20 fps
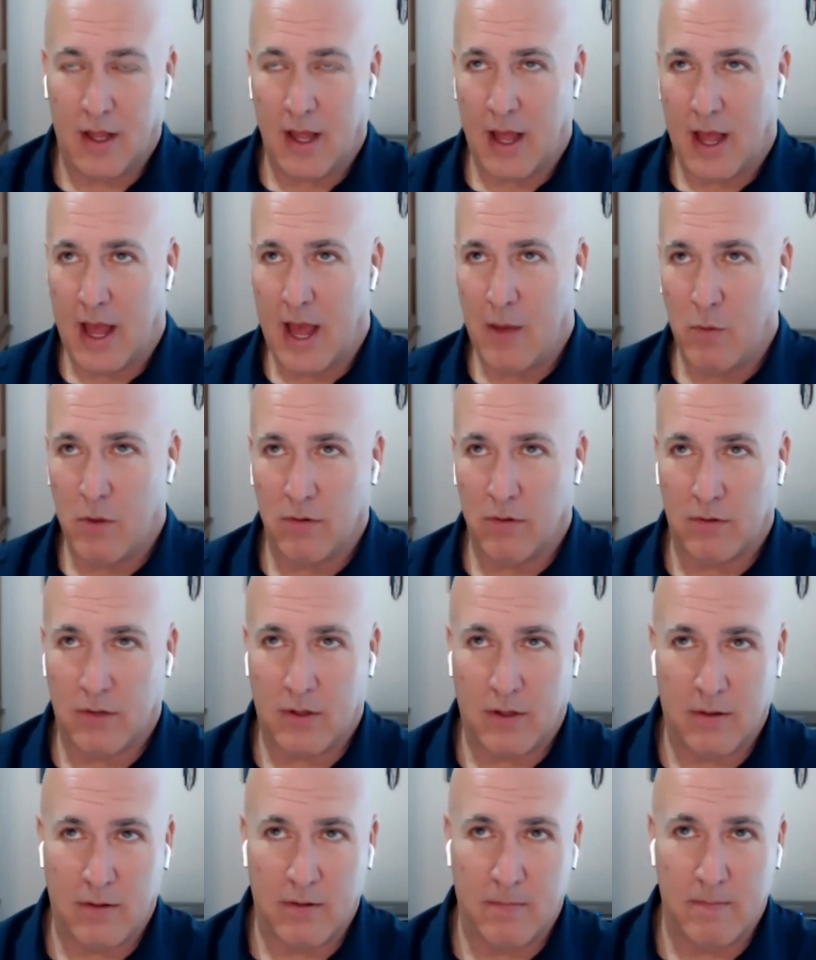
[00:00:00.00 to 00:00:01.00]
I
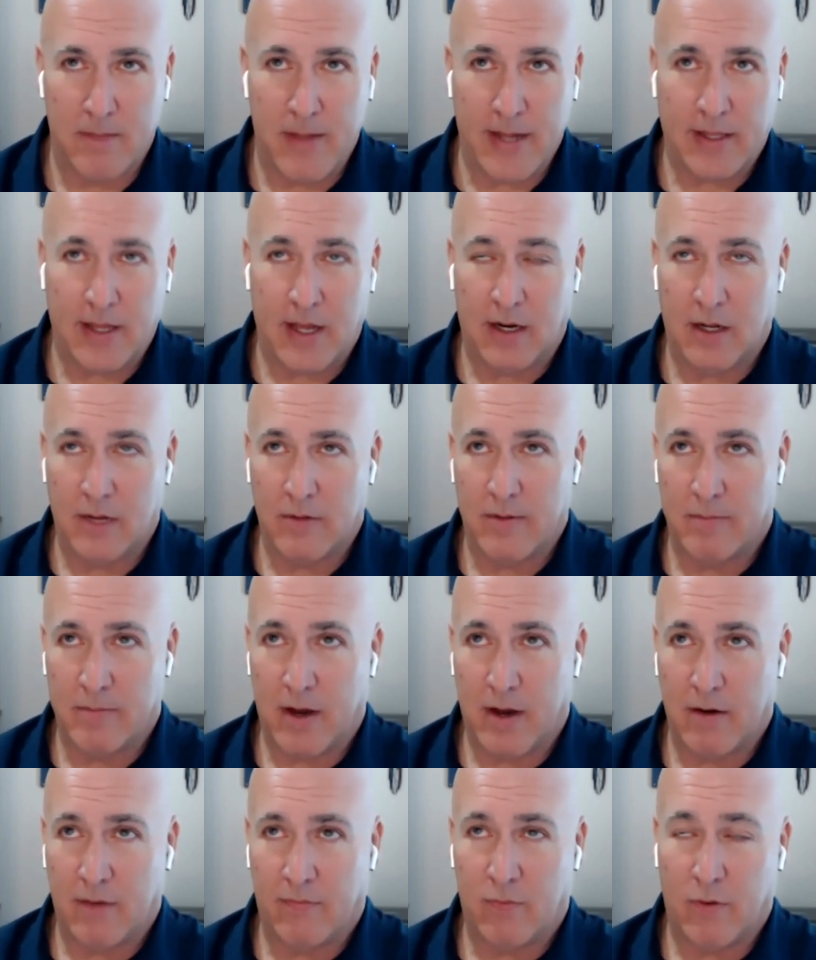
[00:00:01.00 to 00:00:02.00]
will make that a little bit
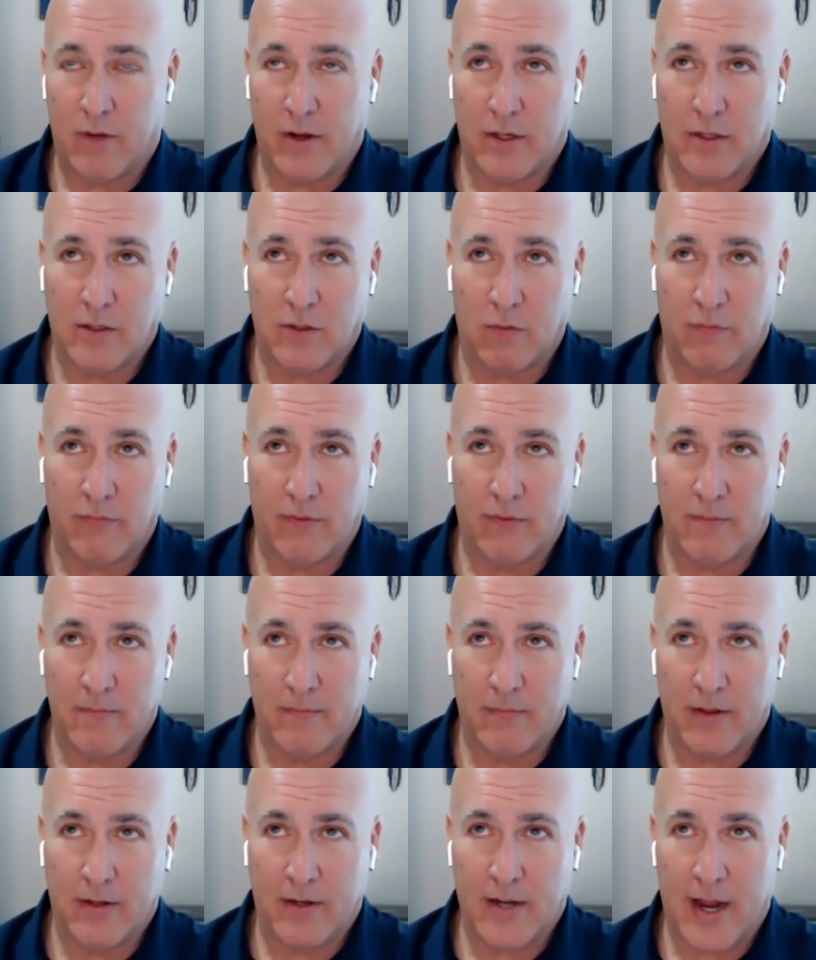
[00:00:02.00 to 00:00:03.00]
better for you. So
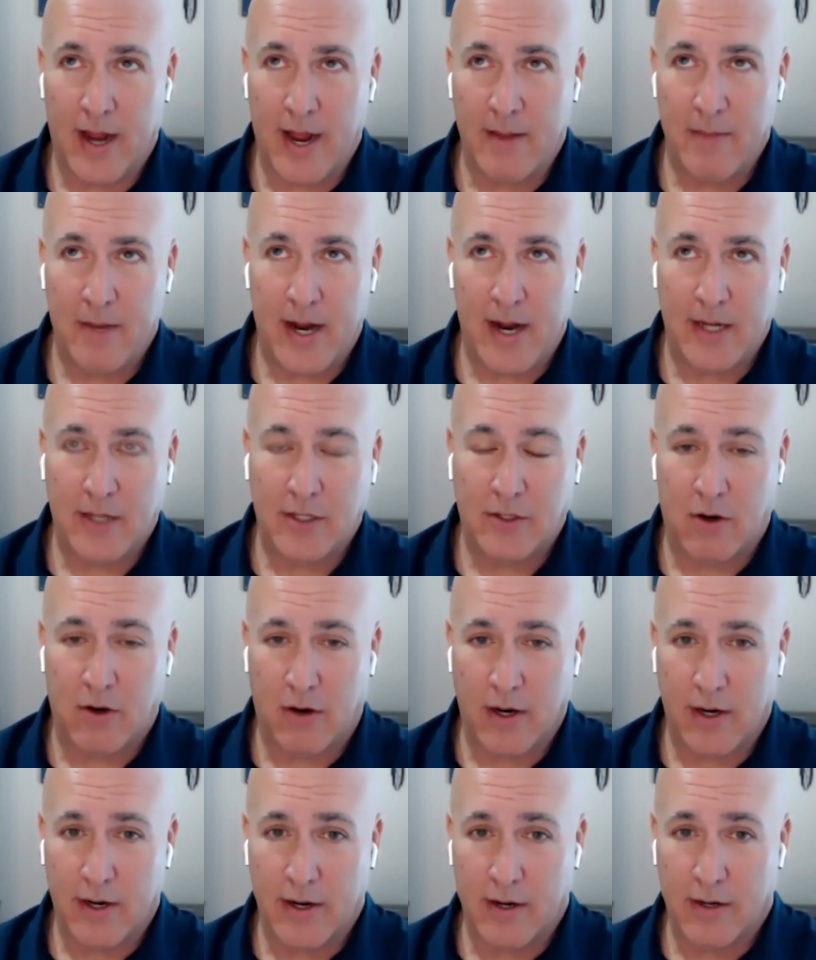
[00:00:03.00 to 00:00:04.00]
from the time that I
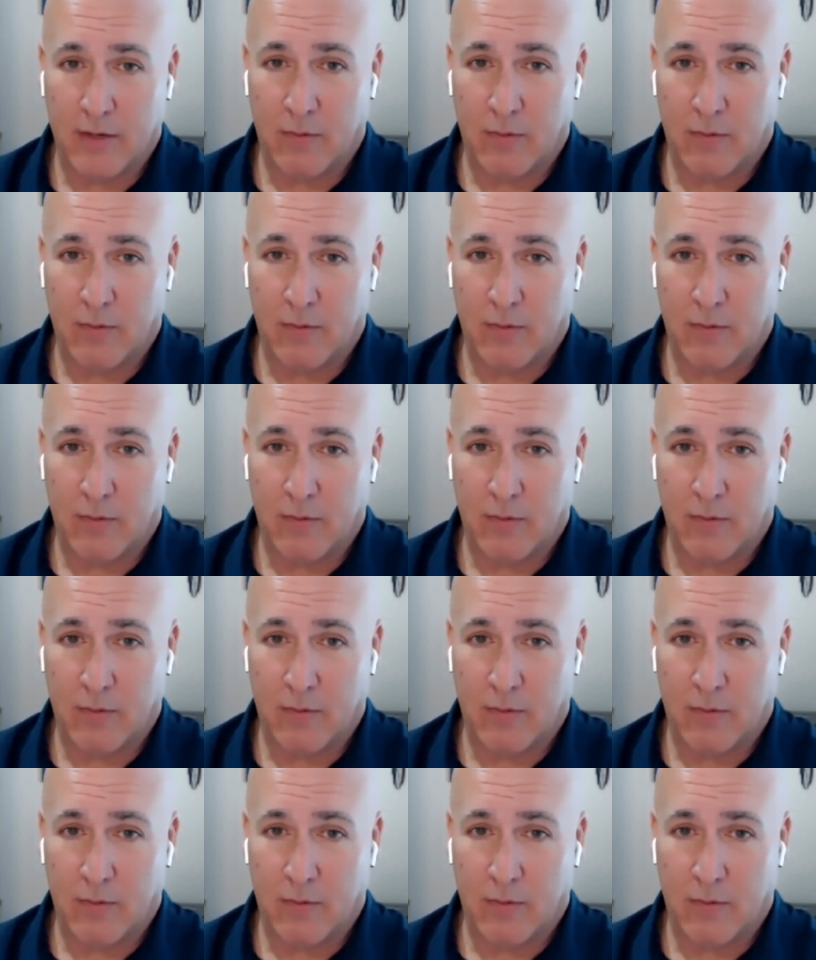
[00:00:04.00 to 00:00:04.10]
started in